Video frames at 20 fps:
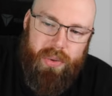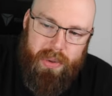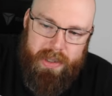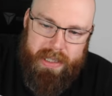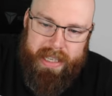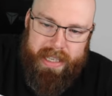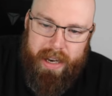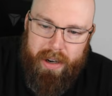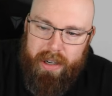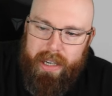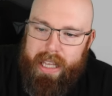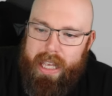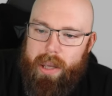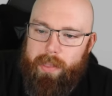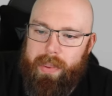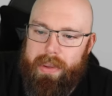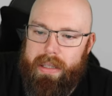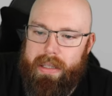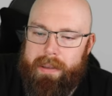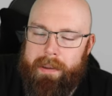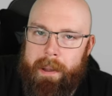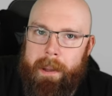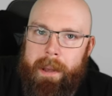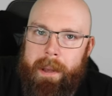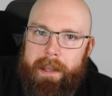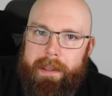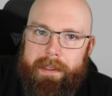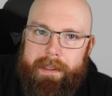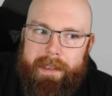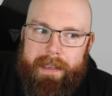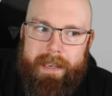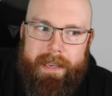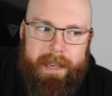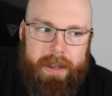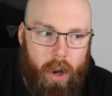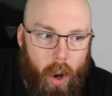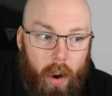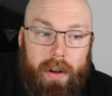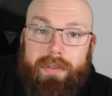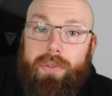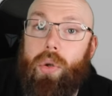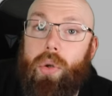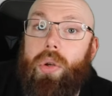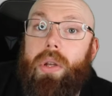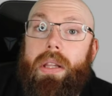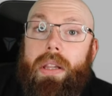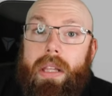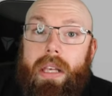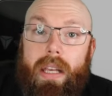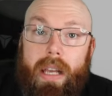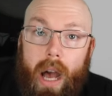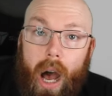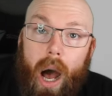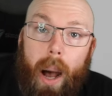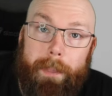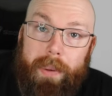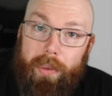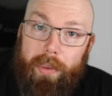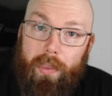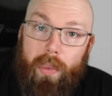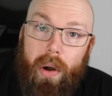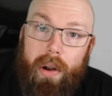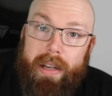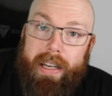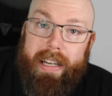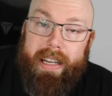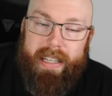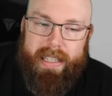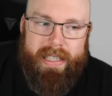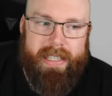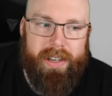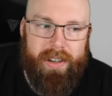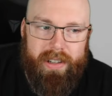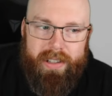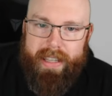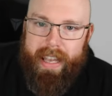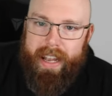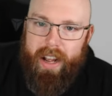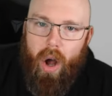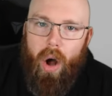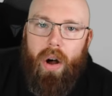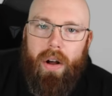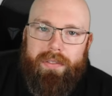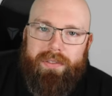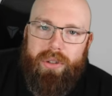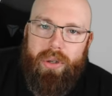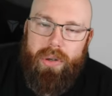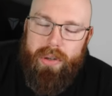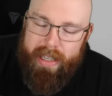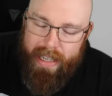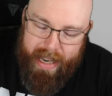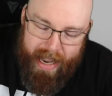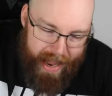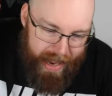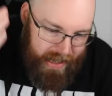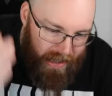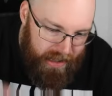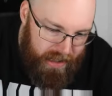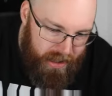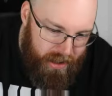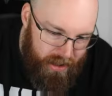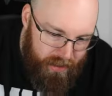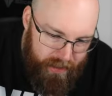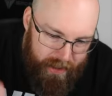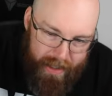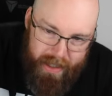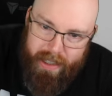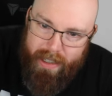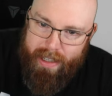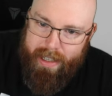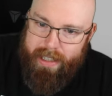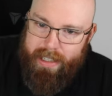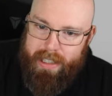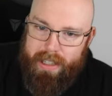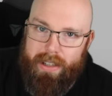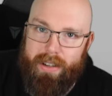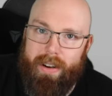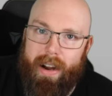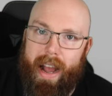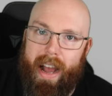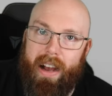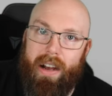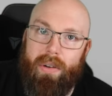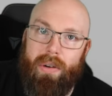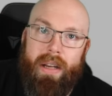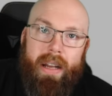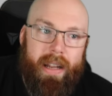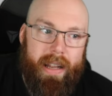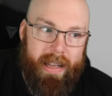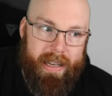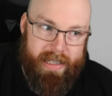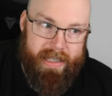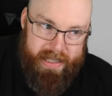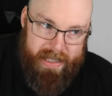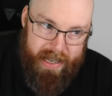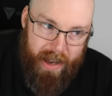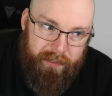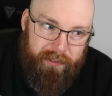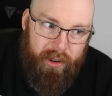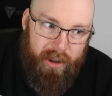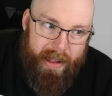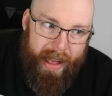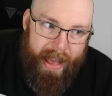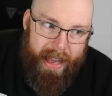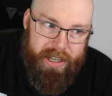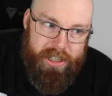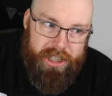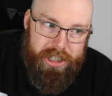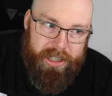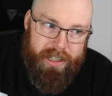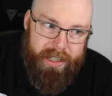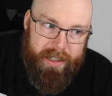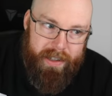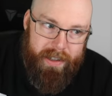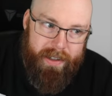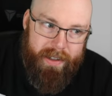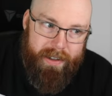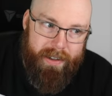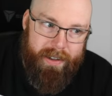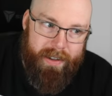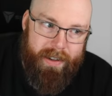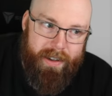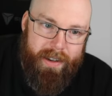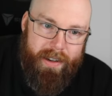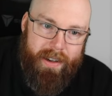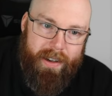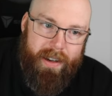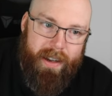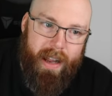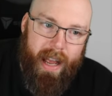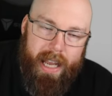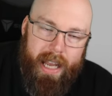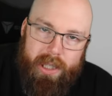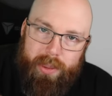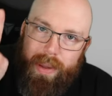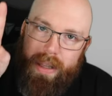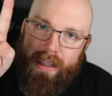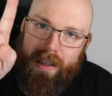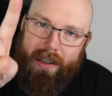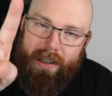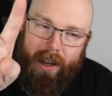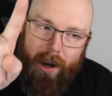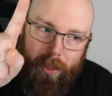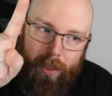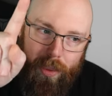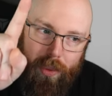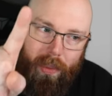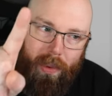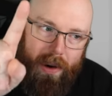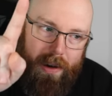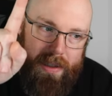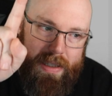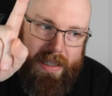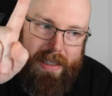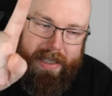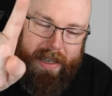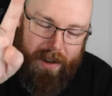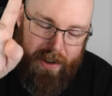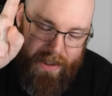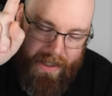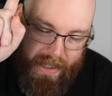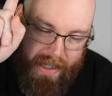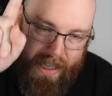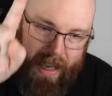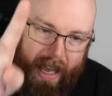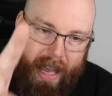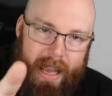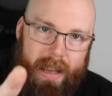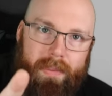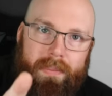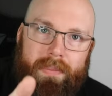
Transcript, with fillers: that are keeping the Call of Duty League up and running, considering that Call of Duty, year in, year out, except for last year, has been the number one selling game